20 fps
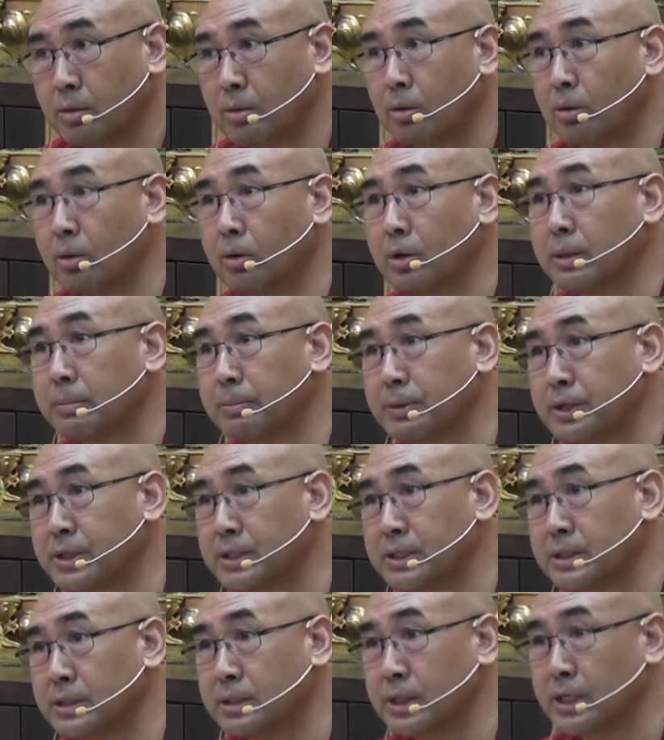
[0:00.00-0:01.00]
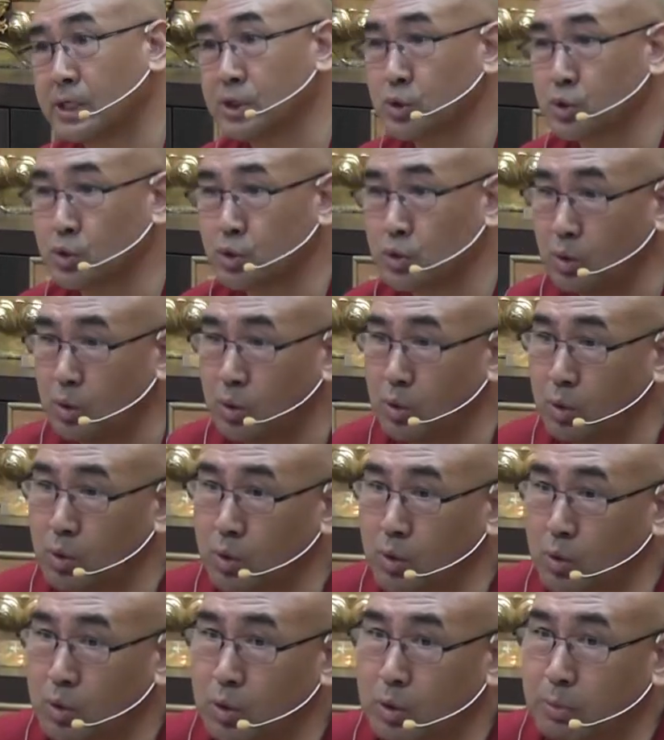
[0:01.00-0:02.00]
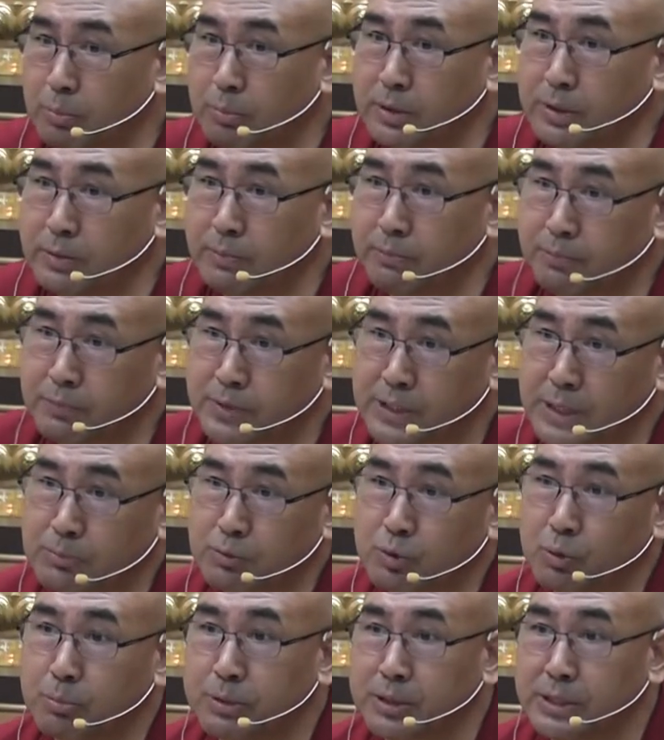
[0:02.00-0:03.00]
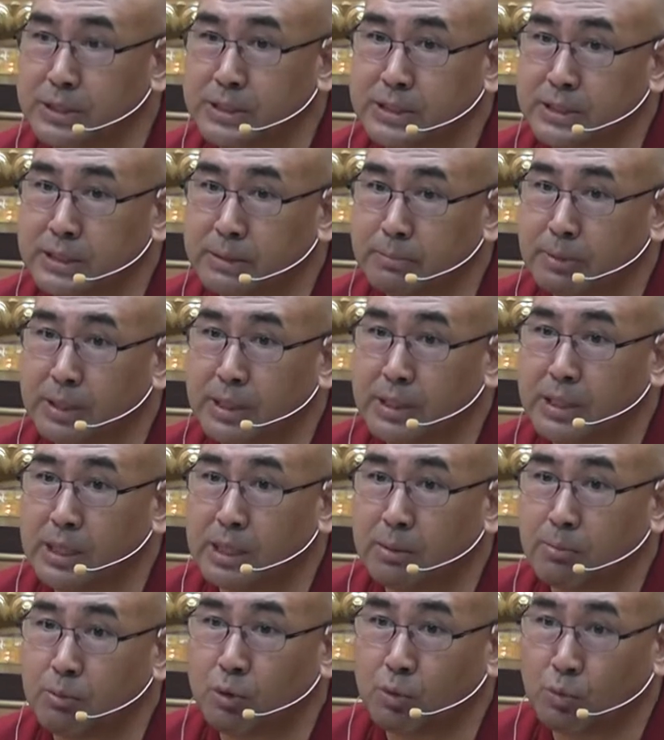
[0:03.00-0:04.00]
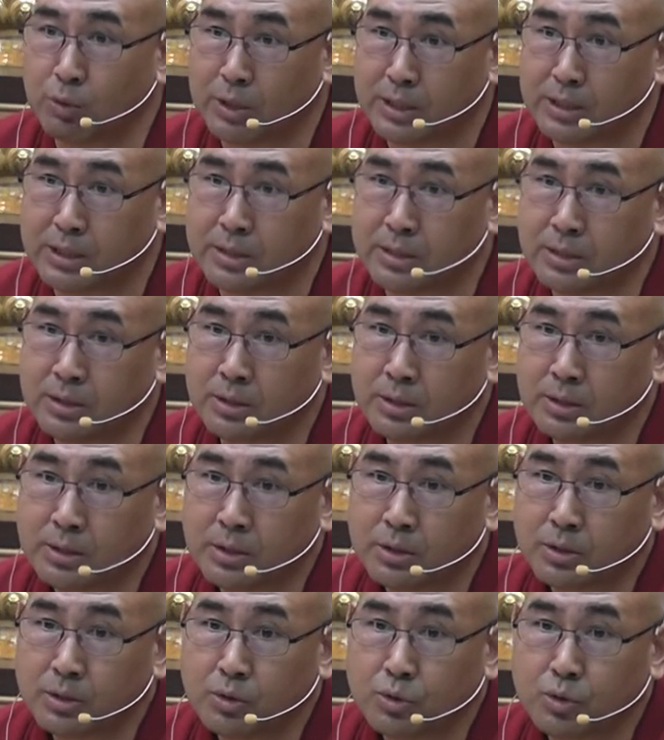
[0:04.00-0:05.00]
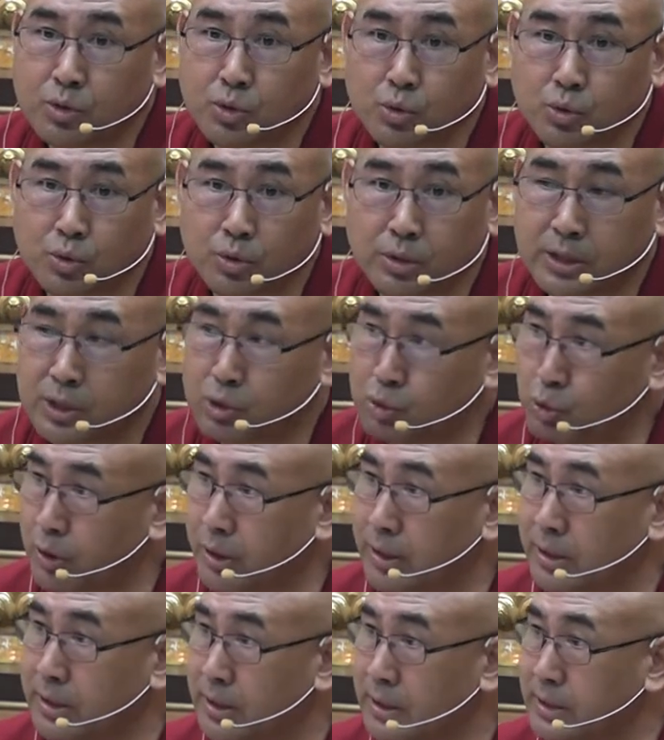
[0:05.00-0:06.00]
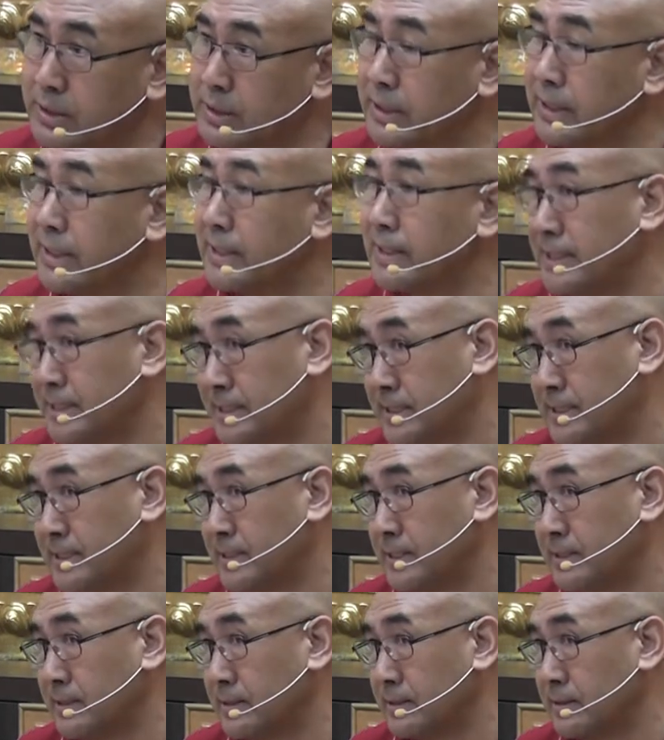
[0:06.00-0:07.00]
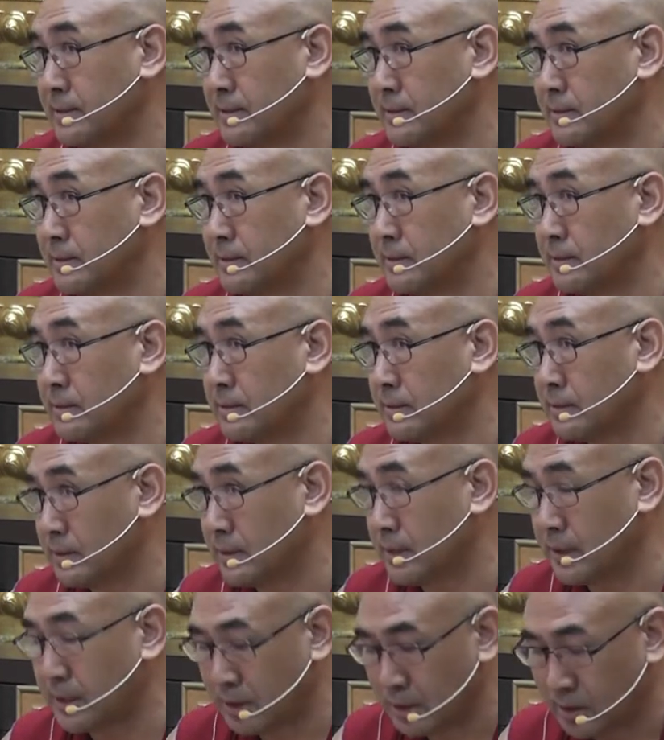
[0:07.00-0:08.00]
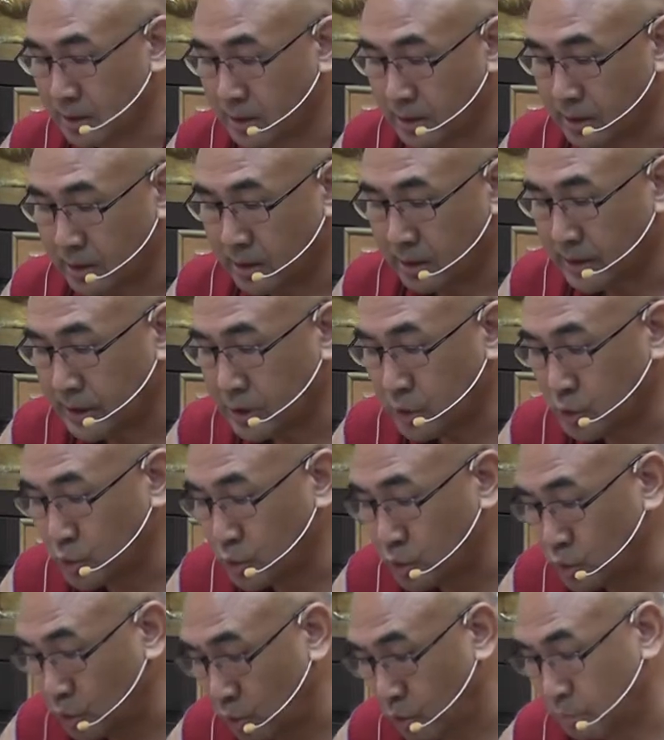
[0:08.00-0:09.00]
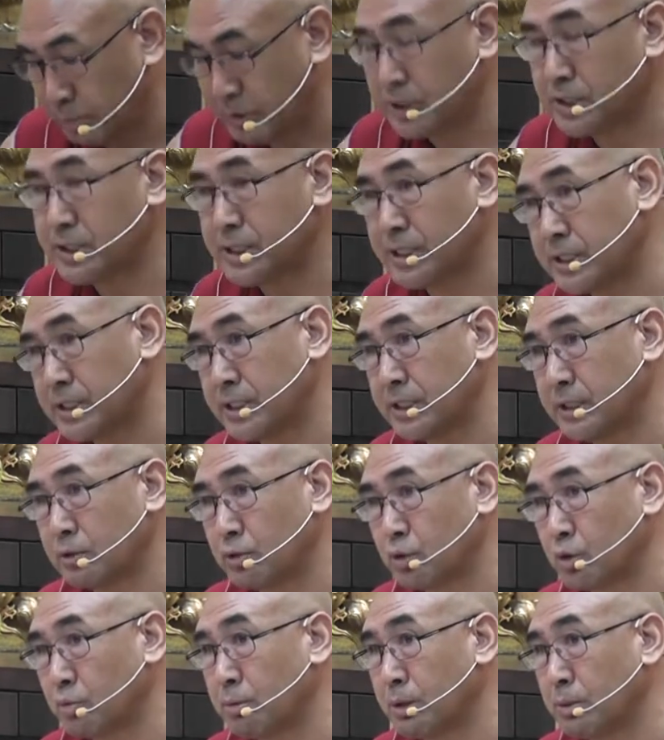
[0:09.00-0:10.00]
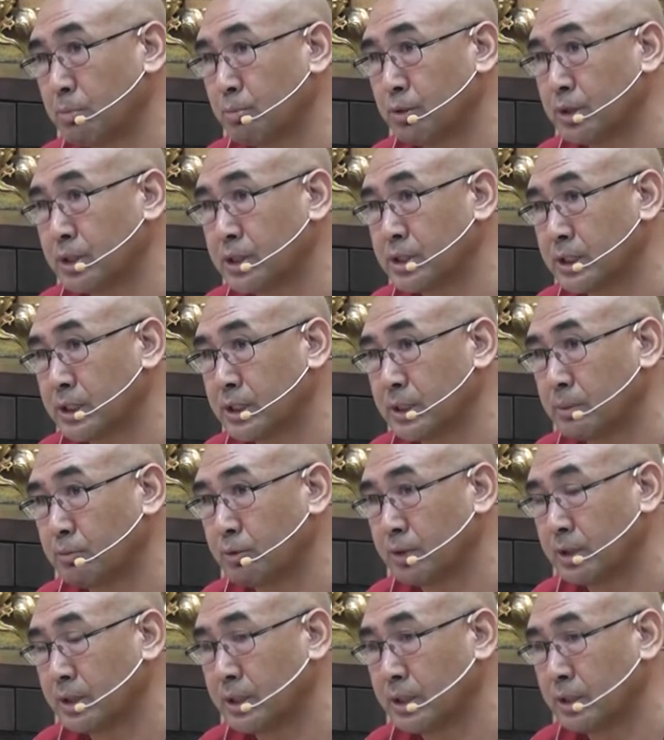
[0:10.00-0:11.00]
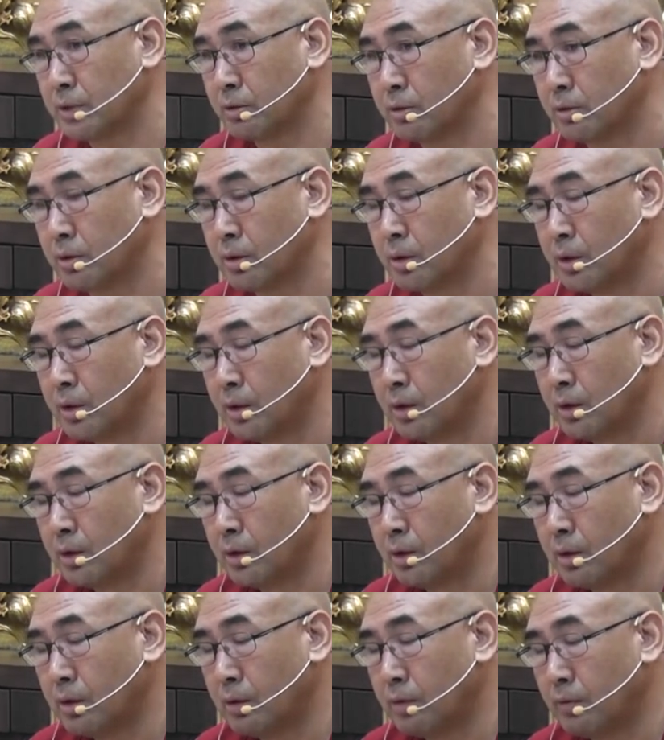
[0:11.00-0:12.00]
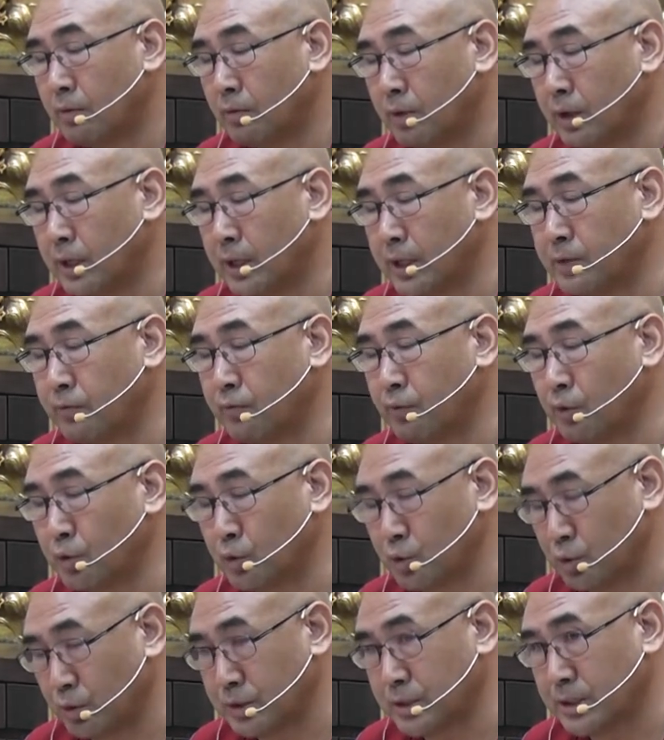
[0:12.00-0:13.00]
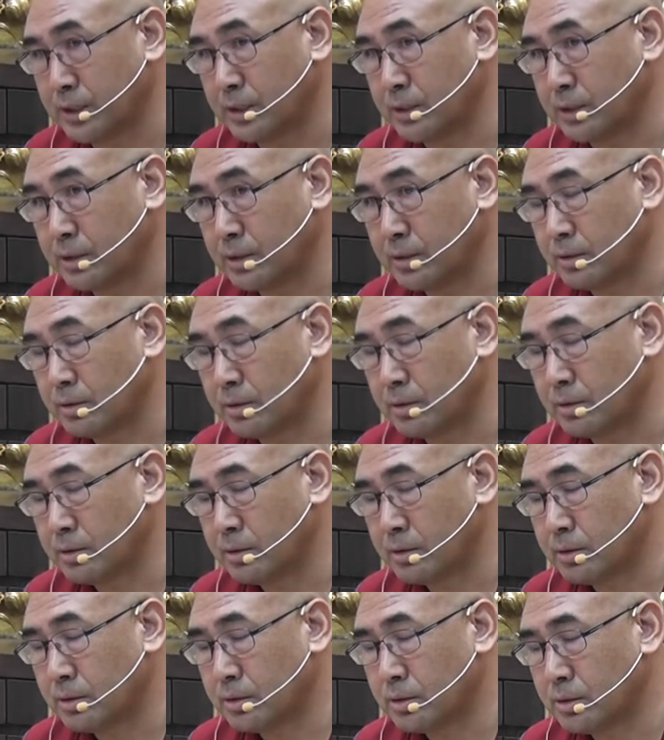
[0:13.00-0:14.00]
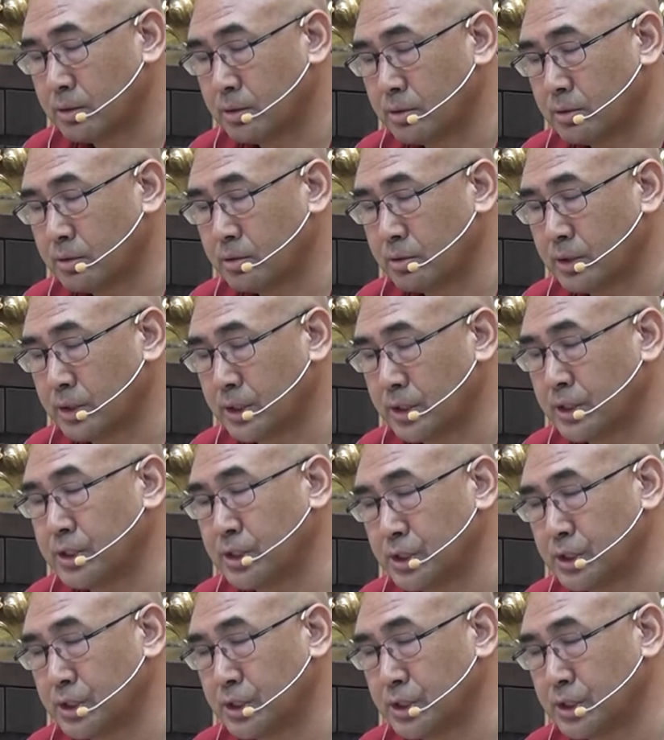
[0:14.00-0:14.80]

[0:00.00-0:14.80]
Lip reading: All the medicine, there are so many types of medicine, mainly about what? Cure the illness, right? There are so many teaching taught by Buddha Shakyamuni, you know, 84,000 taught